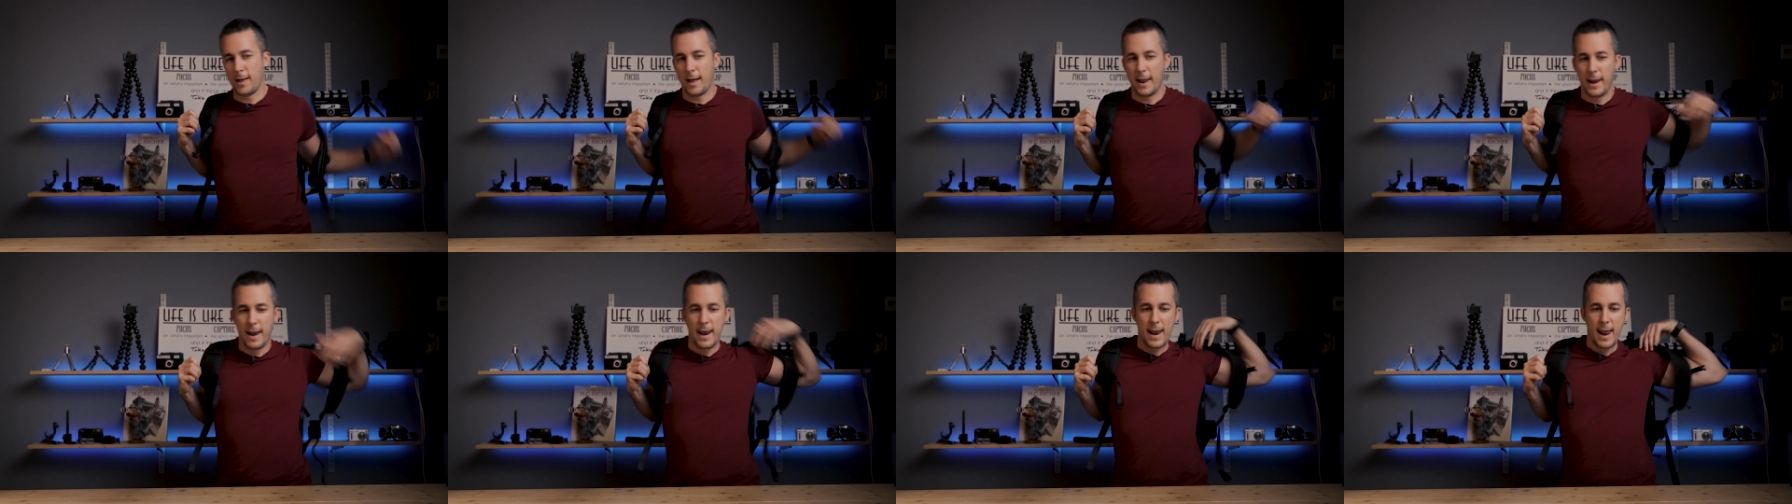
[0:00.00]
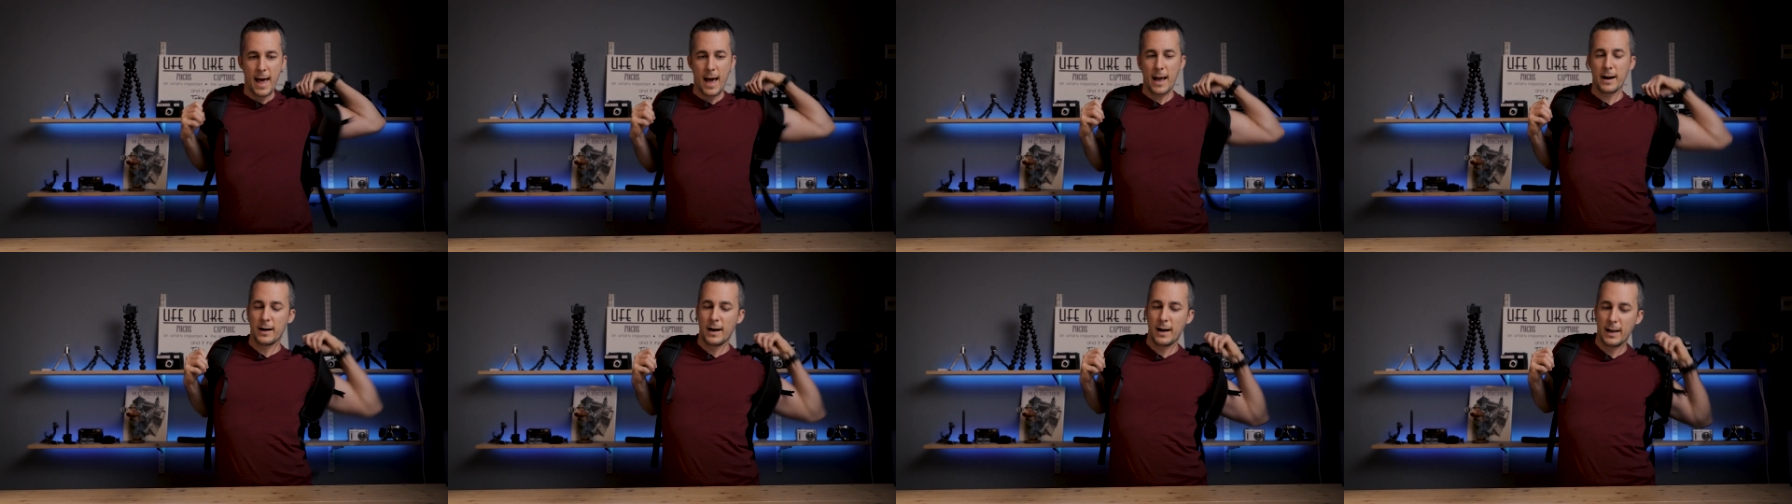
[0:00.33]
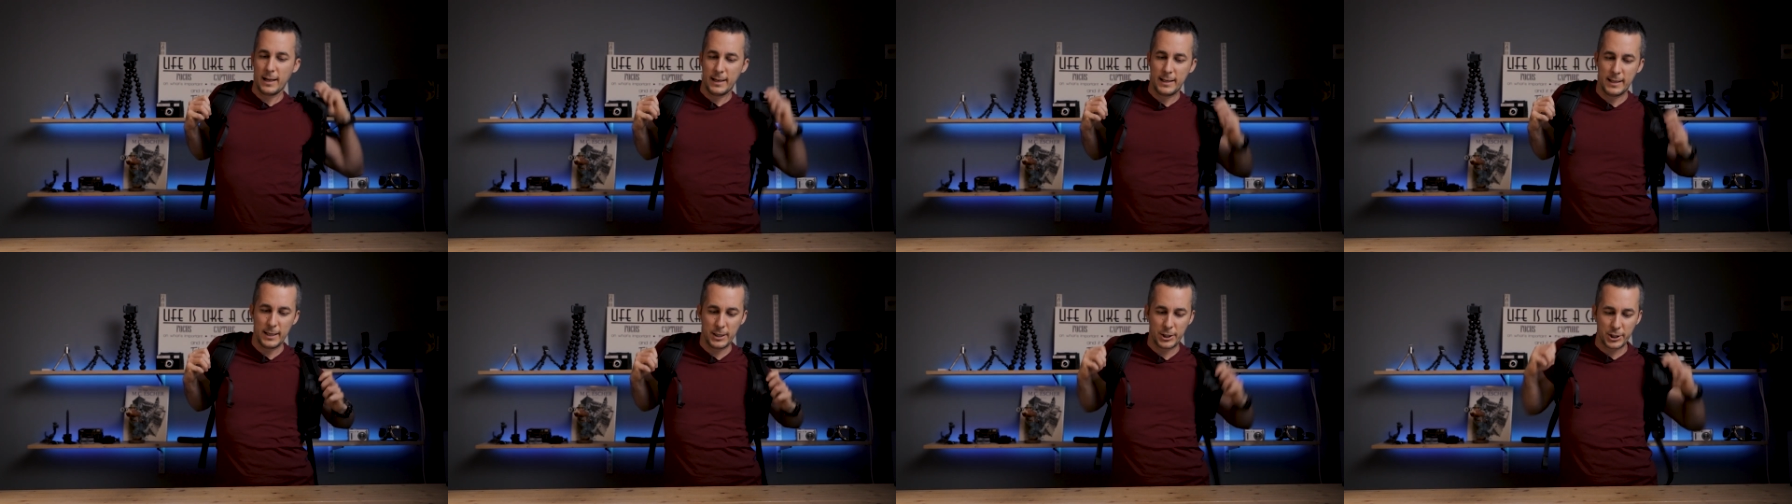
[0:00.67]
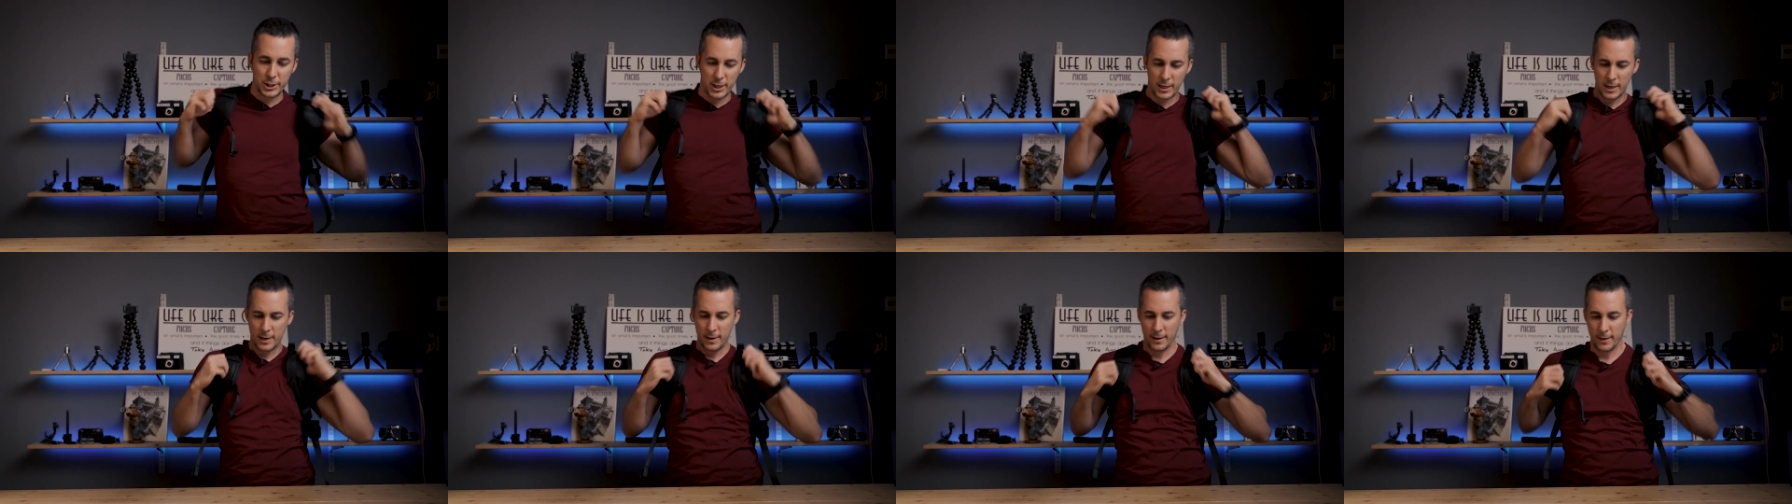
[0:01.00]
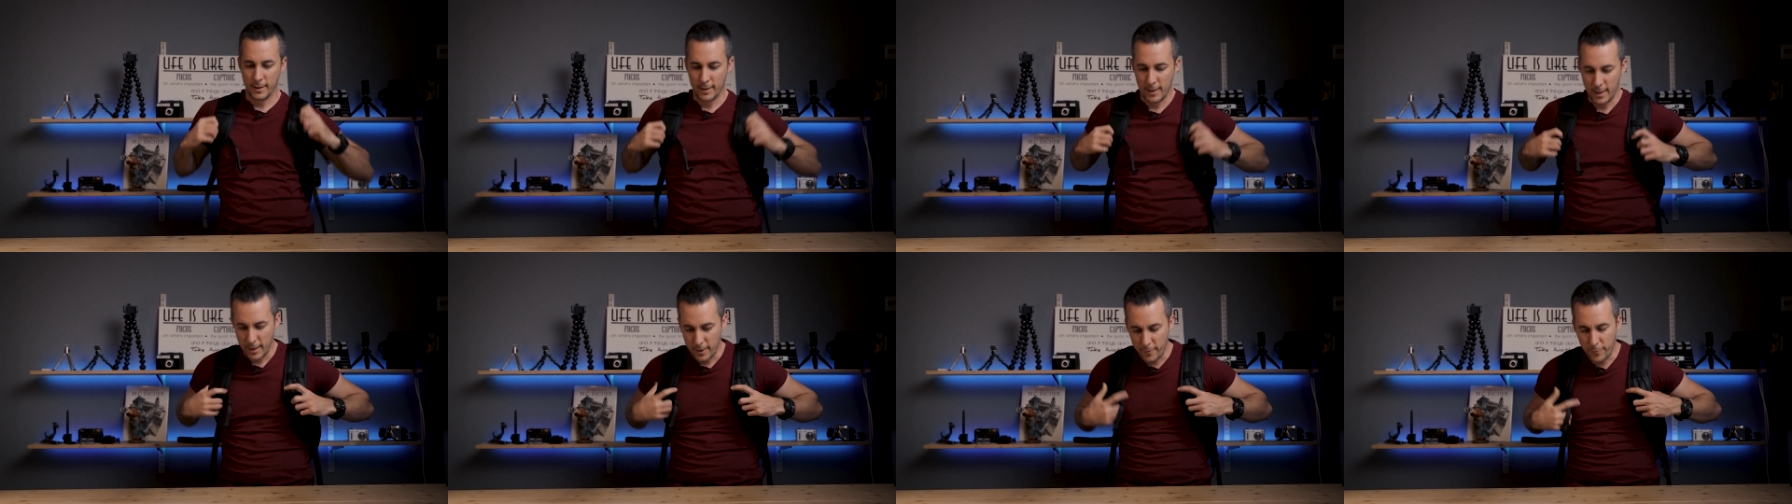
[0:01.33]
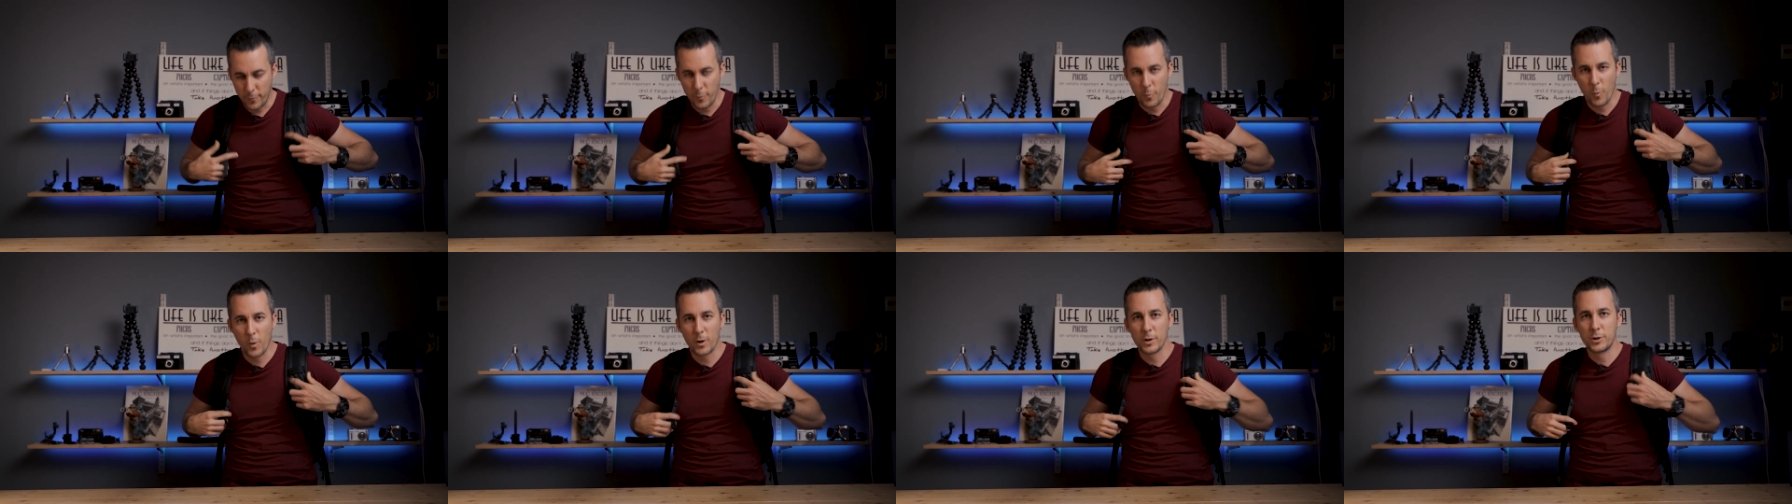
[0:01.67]
another addition
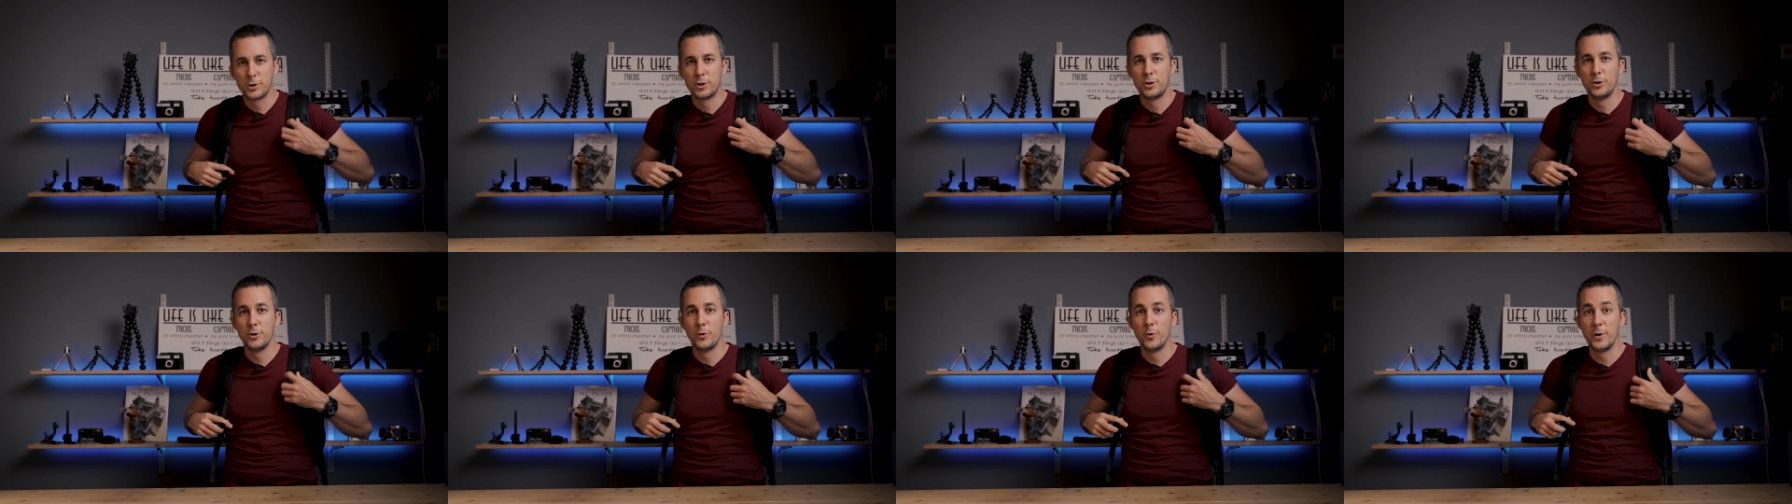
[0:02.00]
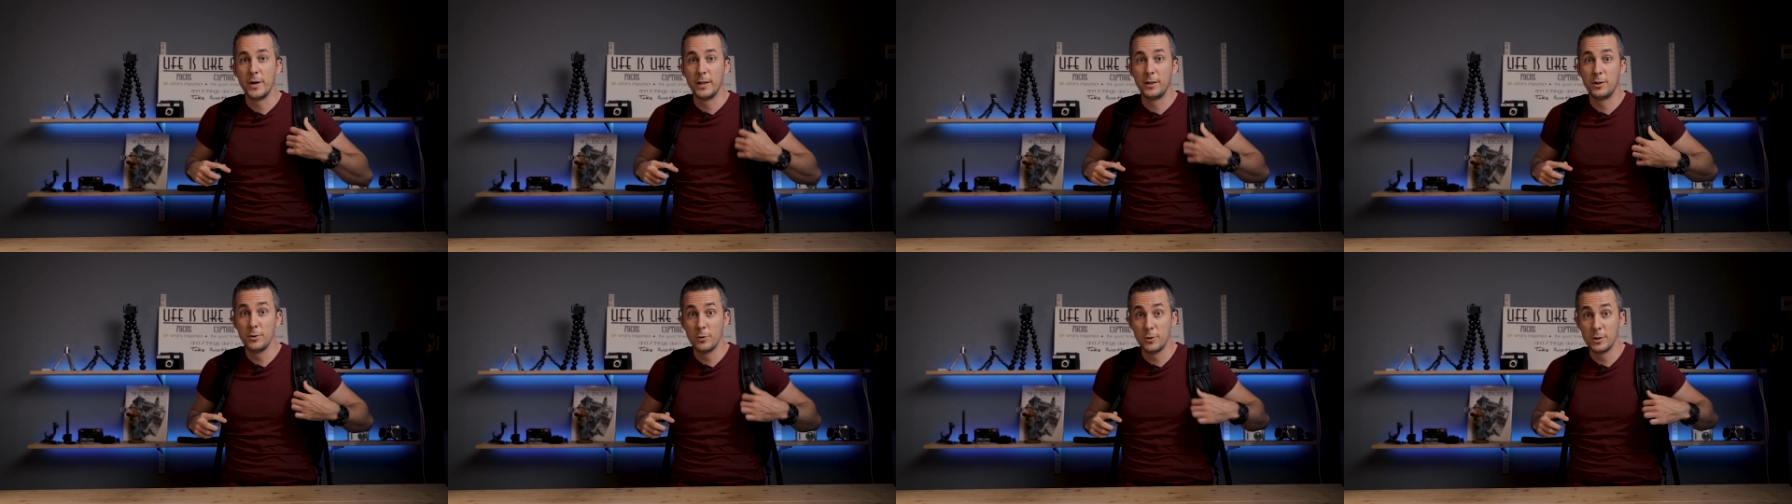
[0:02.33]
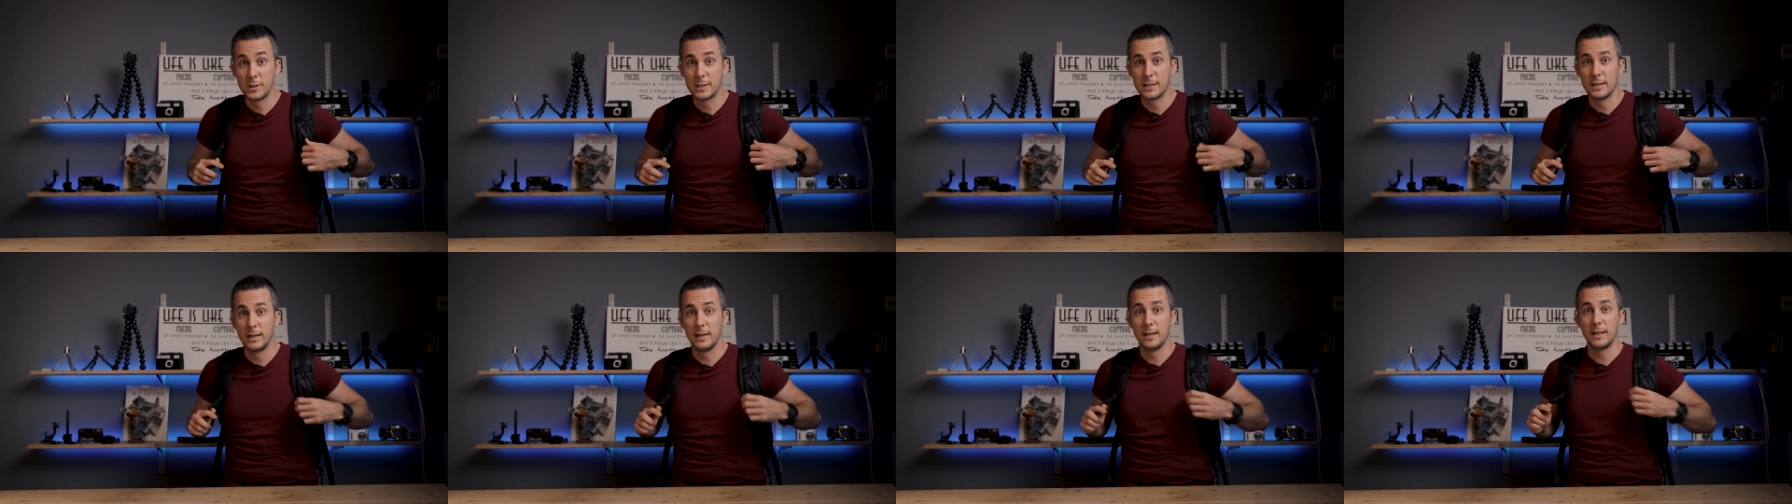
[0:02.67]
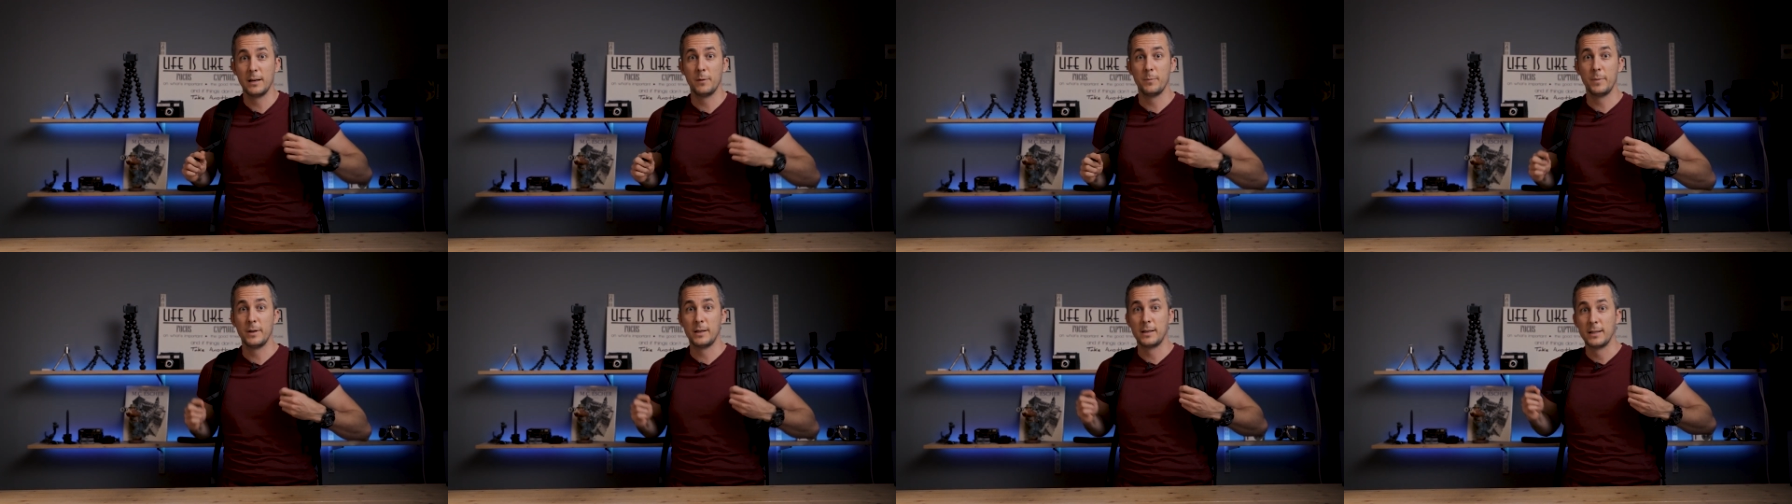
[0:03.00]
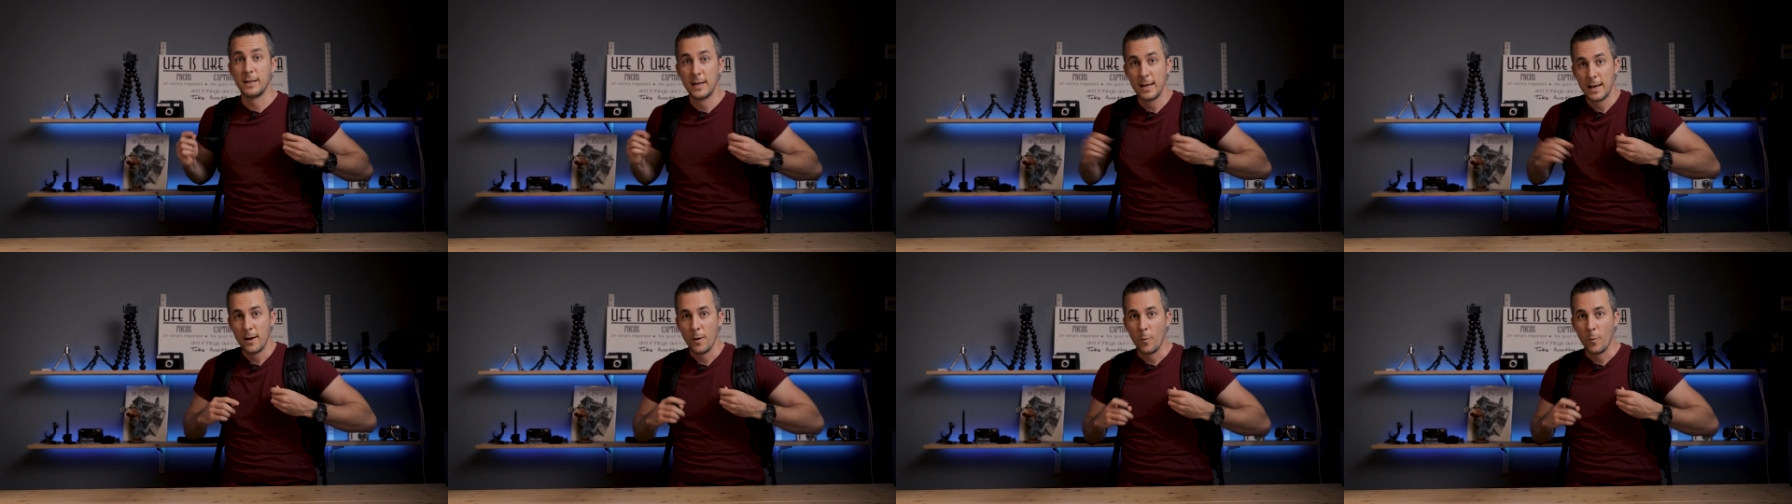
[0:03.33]
if you want to reduce a little bit